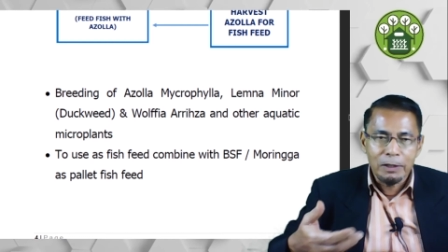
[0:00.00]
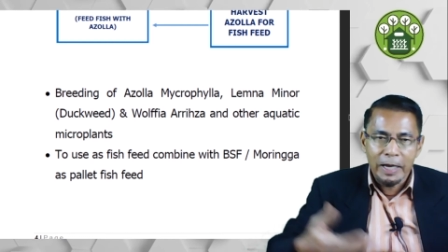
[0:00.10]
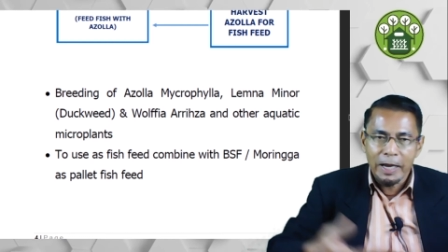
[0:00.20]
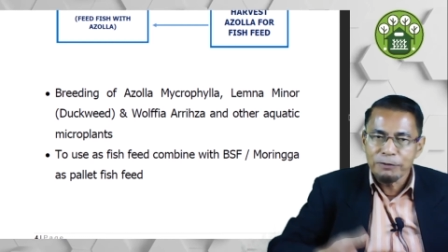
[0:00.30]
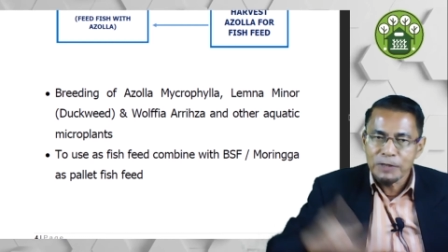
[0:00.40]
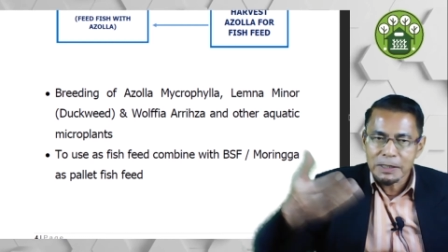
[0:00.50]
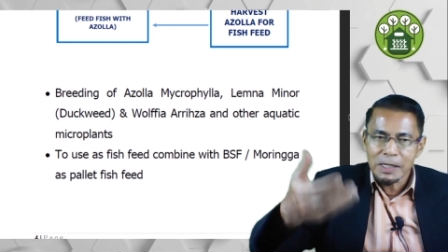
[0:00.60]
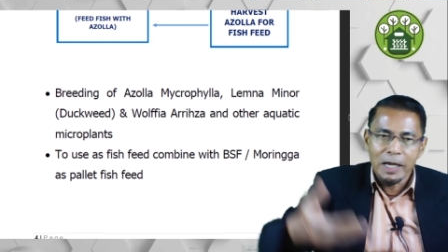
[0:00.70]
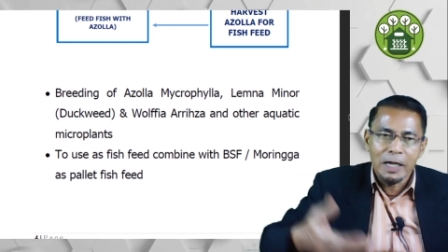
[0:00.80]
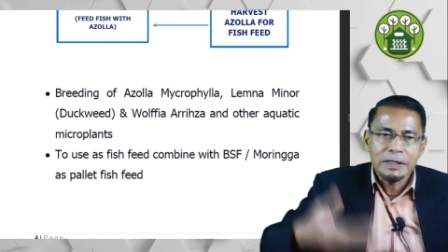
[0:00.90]
You can have 6
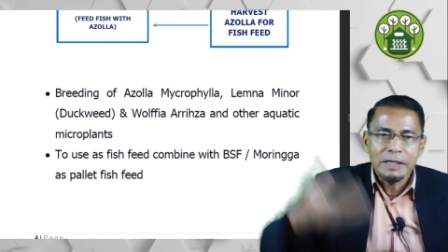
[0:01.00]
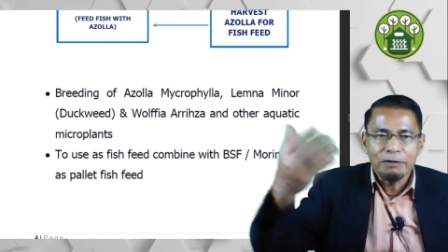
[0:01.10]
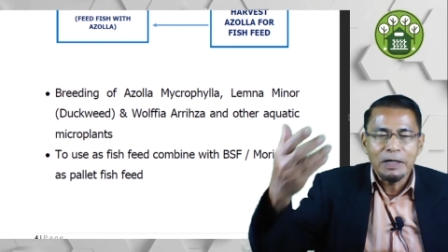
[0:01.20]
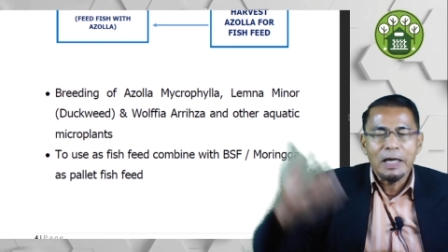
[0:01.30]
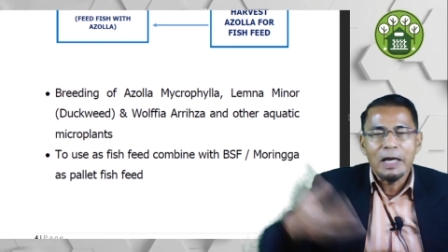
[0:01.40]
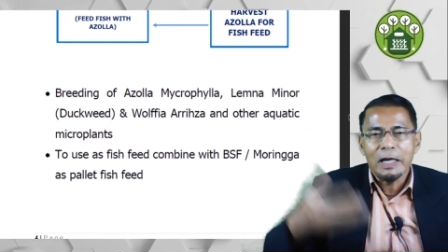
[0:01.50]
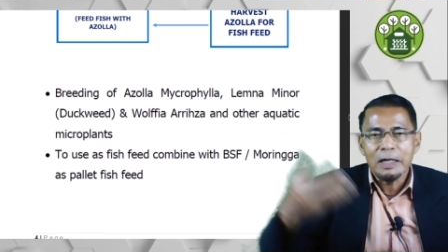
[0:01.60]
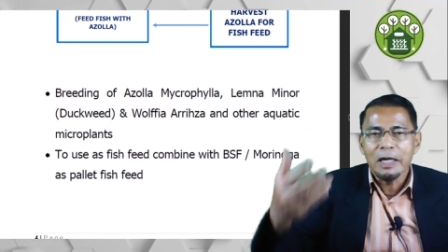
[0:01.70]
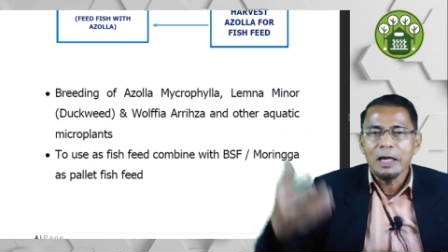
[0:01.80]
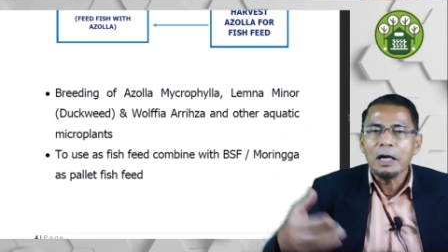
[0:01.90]
layer, 7 layer, 8
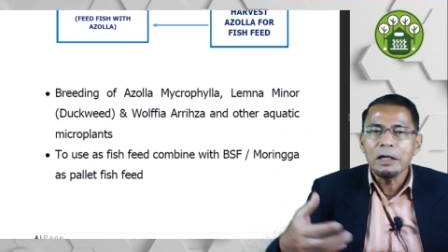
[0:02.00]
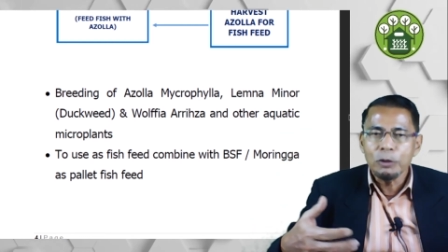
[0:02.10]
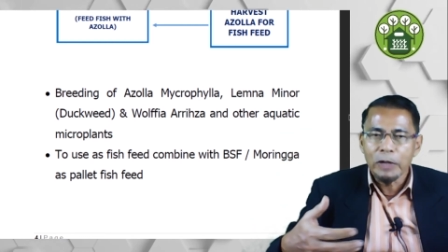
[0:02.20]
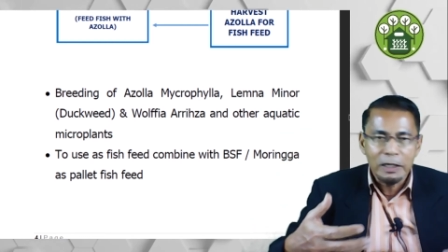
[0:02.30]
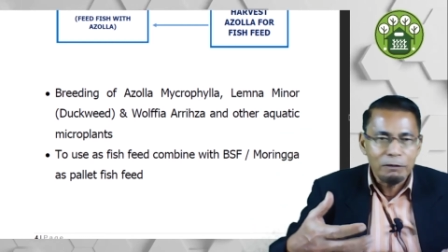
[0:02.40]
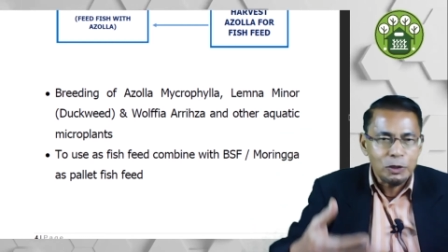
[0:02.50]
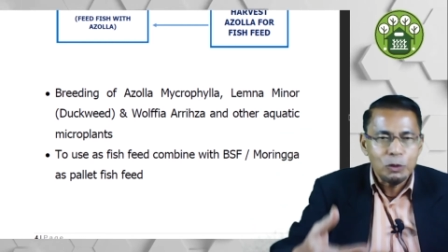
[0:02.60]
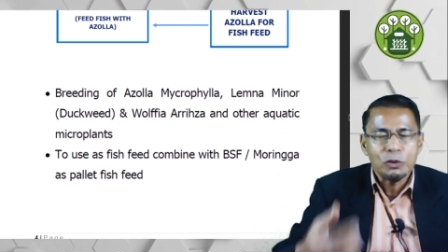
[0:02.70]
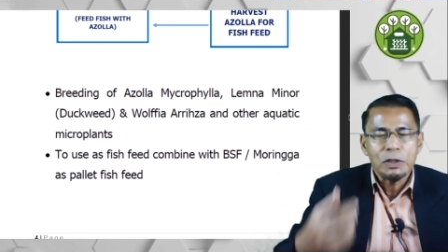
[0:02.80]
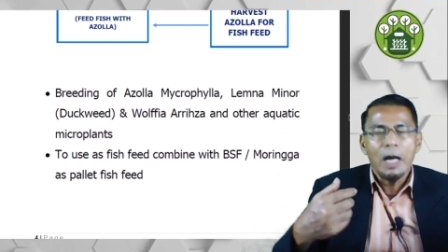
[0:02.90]
layer. You can even use,